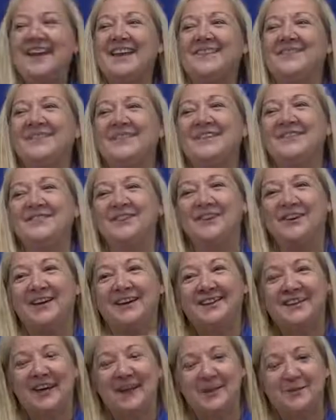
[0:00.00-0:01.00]
Even if you're
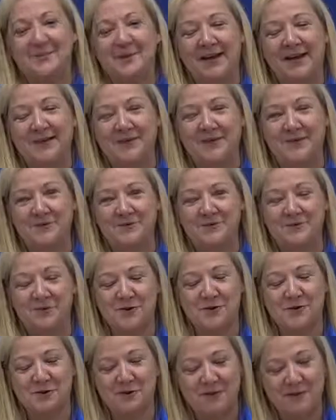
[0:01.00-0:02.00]
going to take it back to your
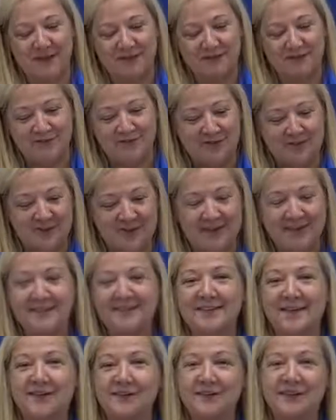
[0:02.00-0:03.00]
dorm room, that's fine.
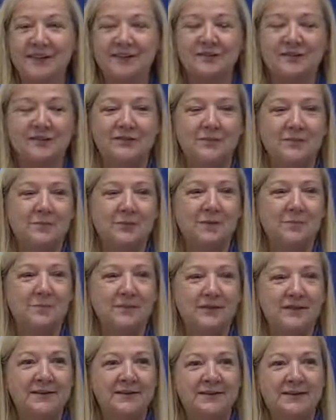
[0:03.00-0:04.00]
So get you some more
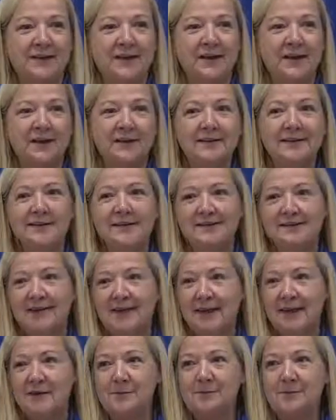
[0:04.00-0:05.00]
pizza,
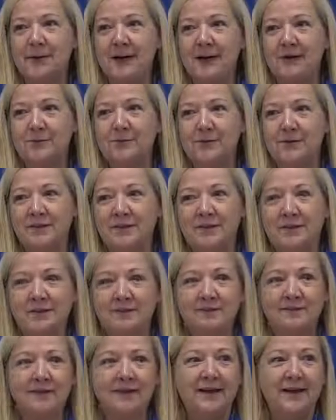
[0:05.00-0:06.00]
take it back with
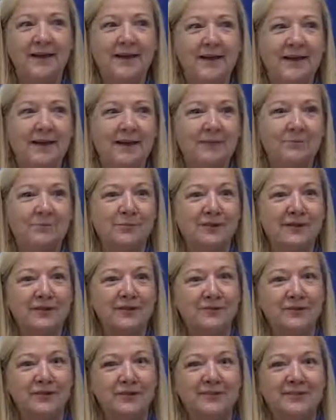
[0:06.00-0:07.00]
you, and
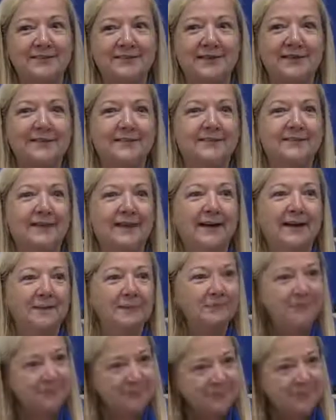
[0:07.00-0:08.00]
bring friends next
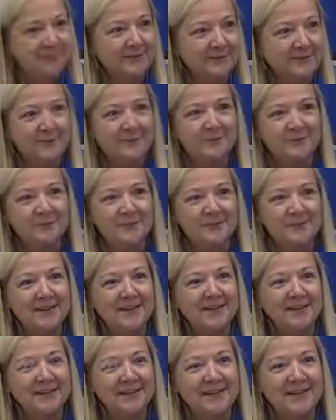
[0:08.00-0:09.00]
time. So
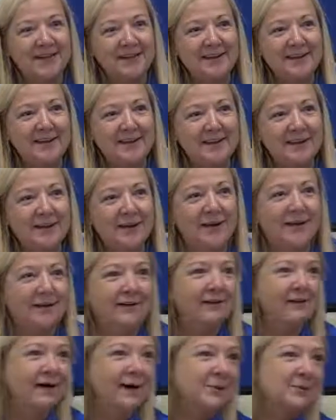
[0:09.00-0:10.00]
thank you
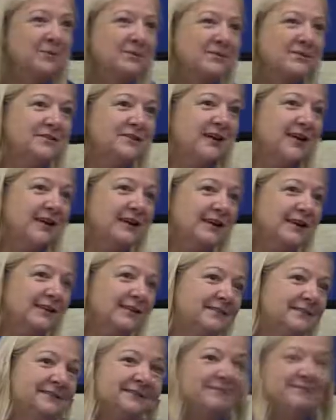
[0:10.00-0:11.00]
all. I appreciate
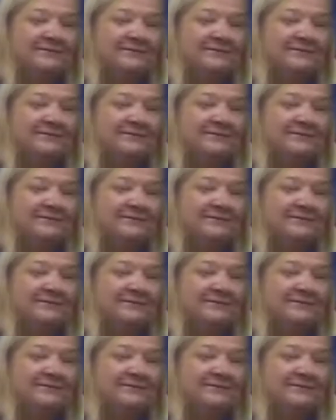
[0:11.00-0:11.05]
it.